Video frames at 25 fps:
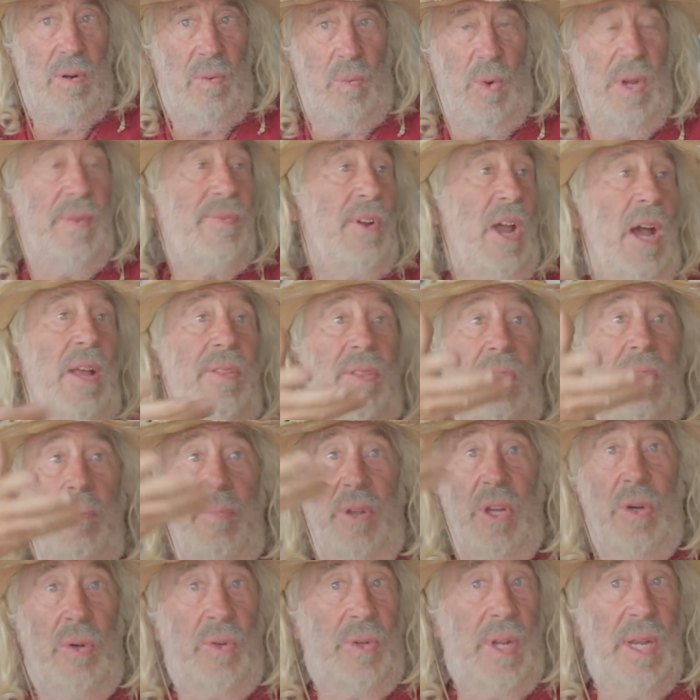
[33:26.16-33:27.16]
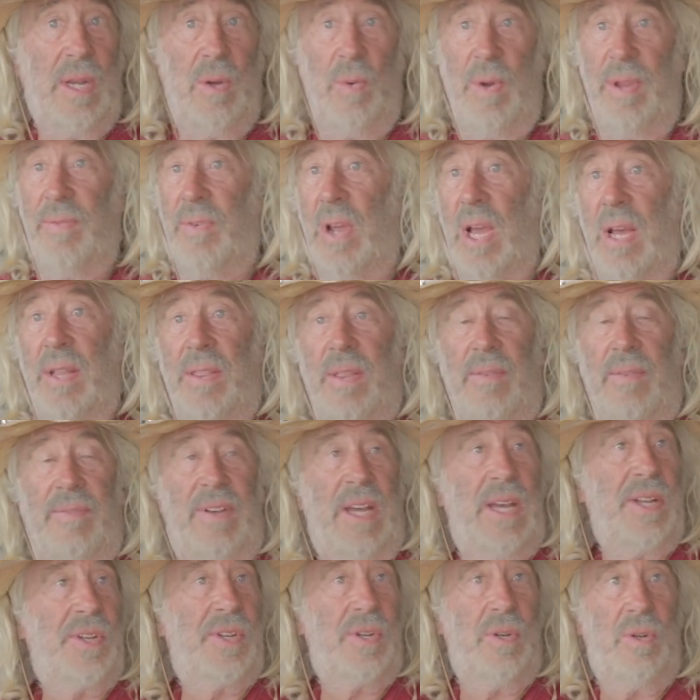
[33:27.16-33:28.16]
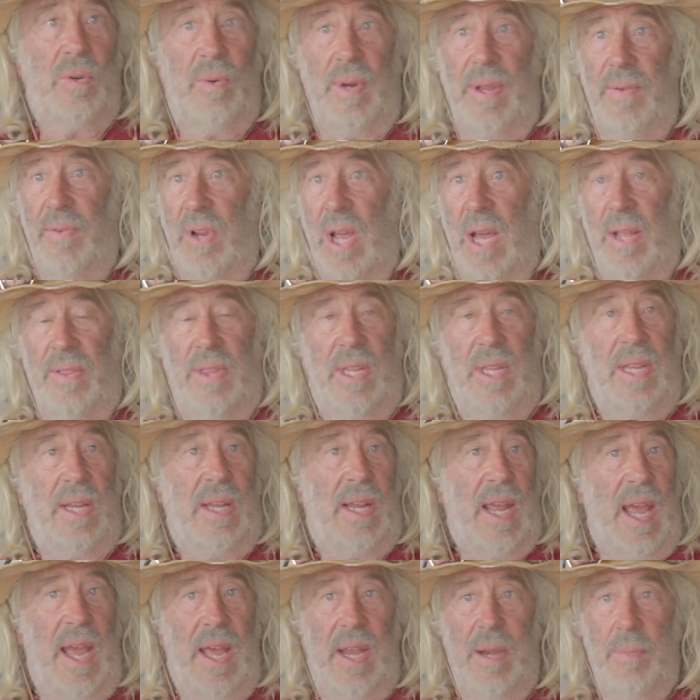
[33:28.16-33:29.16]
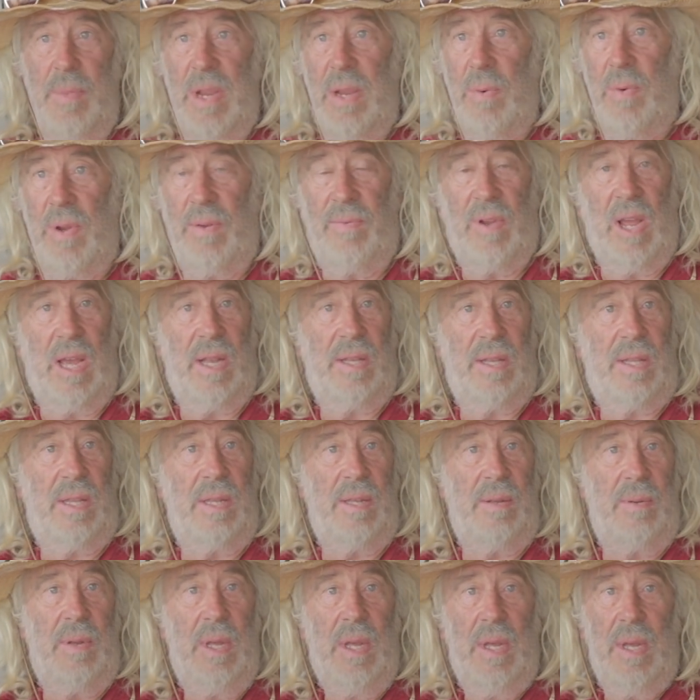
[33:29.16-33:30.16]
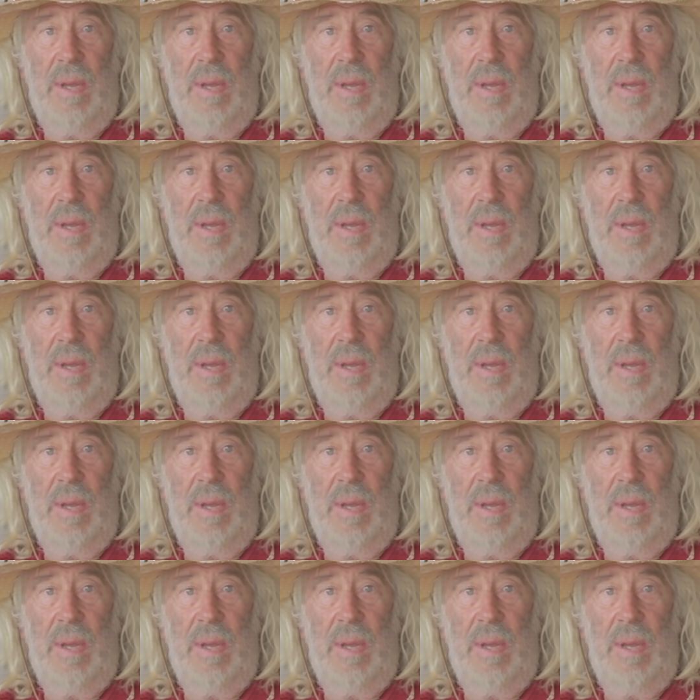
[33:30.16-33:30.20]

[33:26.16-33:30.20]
We've got the building, we've got the vessel, we've got the academy, we've got the